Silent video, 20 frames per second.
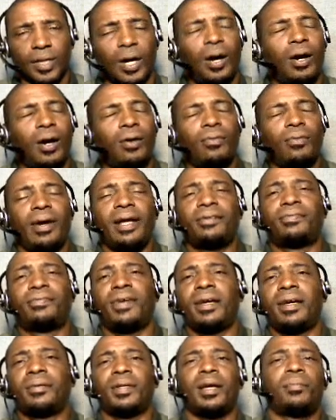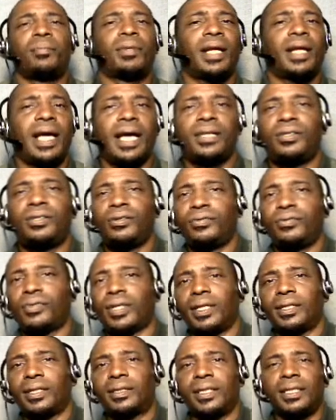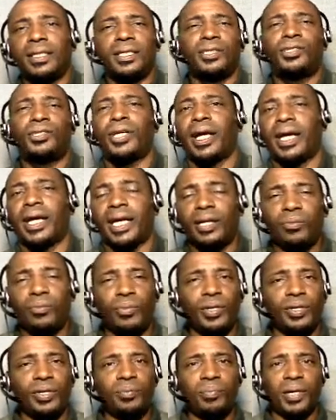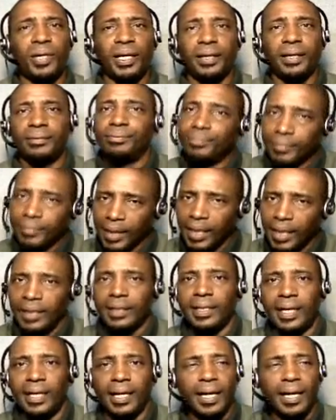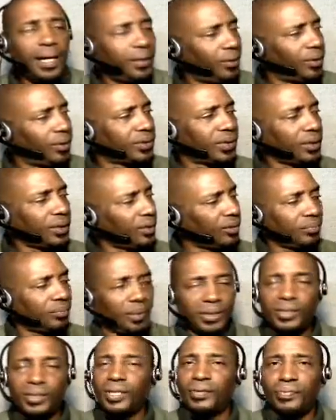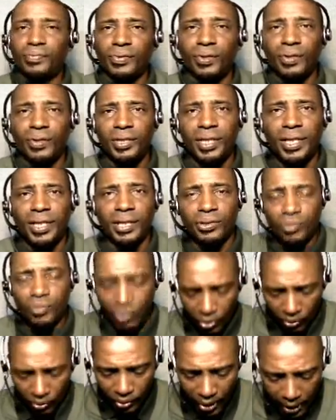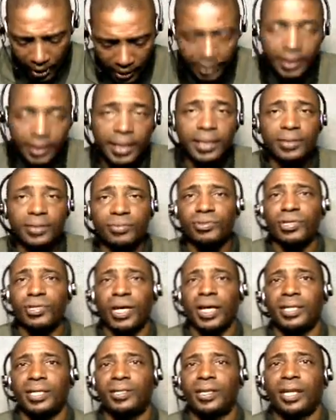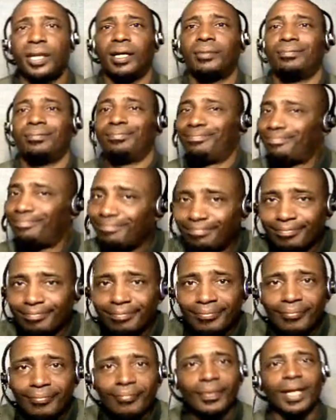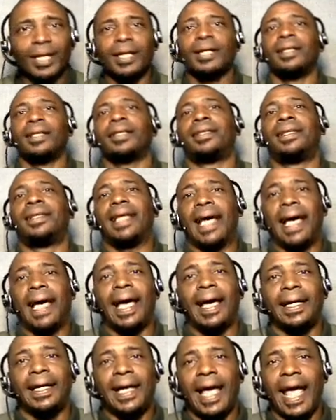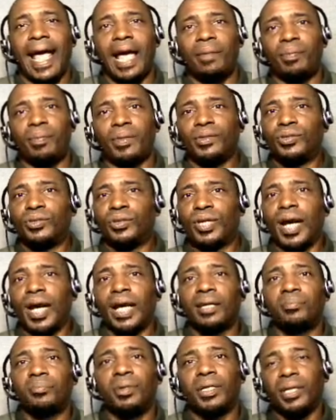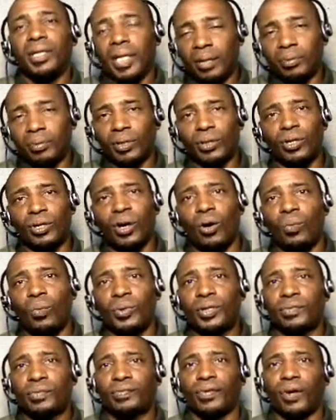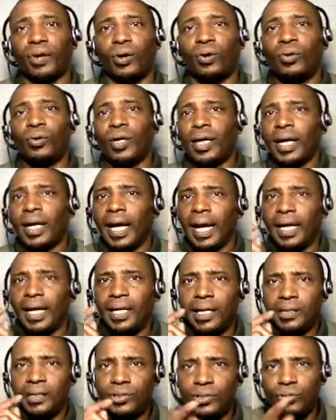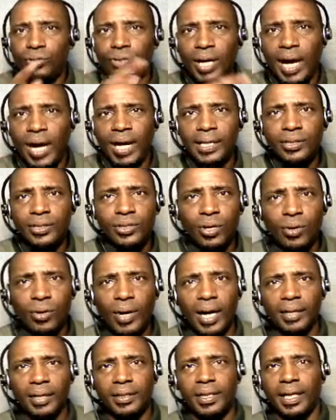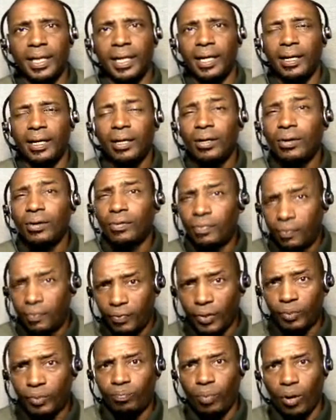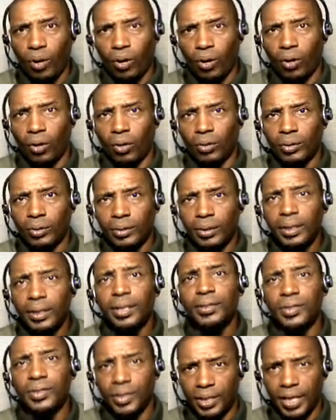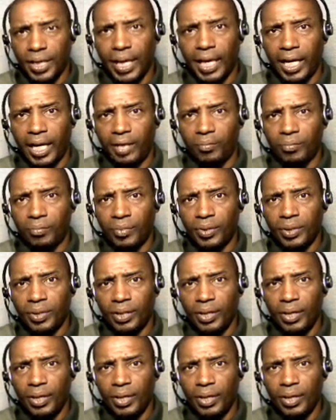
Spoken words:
All right, family, I'm glad you've clicked in to check in with me. Yeah, I know it's a little bit different on the intro. A lot of things have changed up. That happens. You got to be able to go with the flow. And as you guys know out there, football is a game